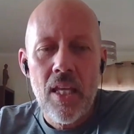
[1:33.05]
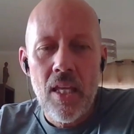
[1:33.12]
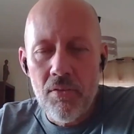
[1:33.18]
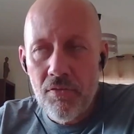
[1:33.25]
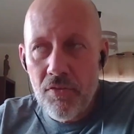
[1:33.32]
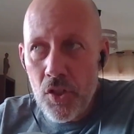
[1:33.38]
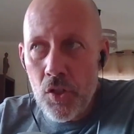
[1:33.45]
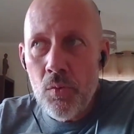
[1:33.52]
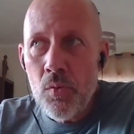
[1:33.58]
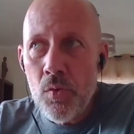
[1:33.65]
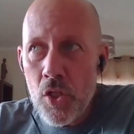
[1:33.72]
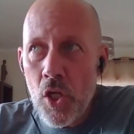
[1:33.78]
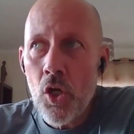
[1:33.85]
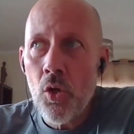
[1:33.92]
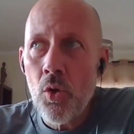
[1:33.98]
If you
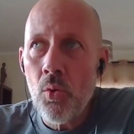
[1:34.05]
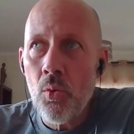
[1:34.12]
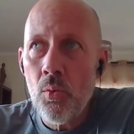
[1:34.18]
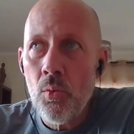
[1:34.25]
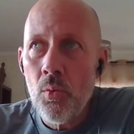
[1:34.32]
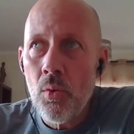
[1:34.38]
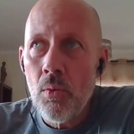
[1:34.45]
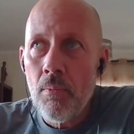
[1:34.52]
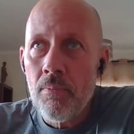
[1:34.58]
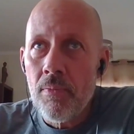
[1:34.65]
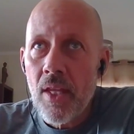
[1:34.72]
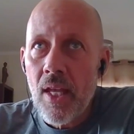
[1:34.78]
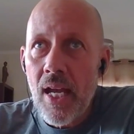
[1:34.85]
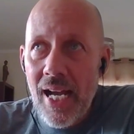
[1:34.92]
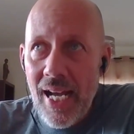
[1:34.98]
know
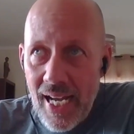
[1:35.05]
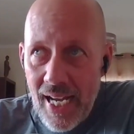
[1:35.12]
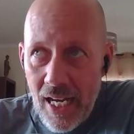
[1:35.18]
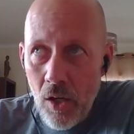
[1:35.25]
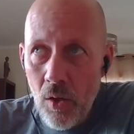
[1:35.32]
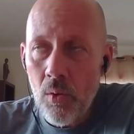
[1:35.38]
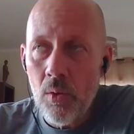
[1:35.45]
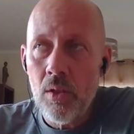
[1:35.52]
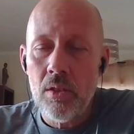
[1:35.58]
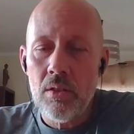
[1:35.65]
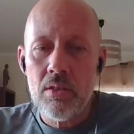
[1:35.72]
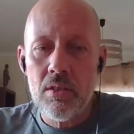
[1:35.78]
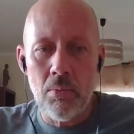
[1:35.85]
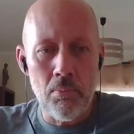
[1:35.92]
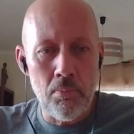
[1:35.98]
how
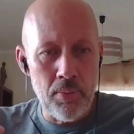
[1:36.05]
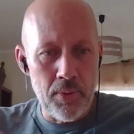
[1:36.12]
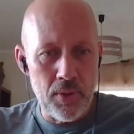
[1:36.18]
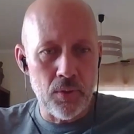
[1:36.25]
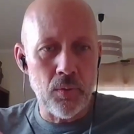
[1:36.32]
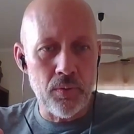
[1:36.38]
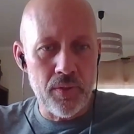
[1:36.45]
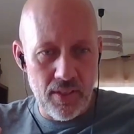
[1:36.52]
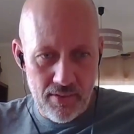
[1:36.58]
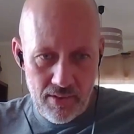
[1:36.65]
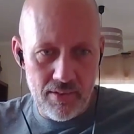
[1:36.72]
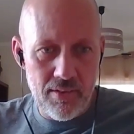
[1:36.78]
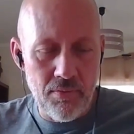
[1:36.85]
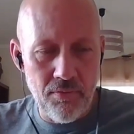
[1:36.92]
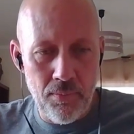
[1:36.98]
to build a
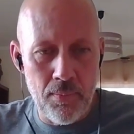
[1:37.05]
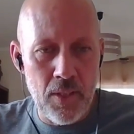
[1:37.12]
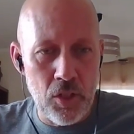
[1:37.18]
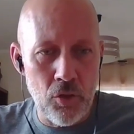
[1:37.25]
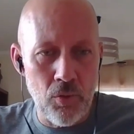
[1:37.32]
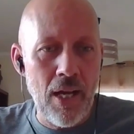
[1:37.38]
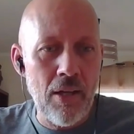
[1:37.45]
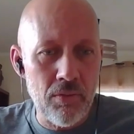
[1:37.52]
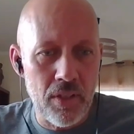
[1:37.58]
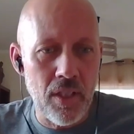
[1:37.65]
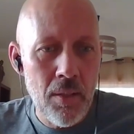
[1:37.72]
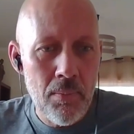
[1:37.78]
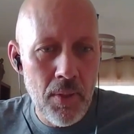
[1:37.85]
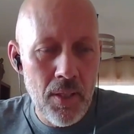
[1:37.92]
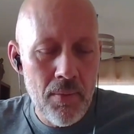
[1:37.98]
system from the ground
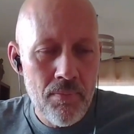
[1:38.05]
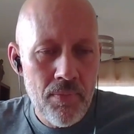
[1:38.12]
up,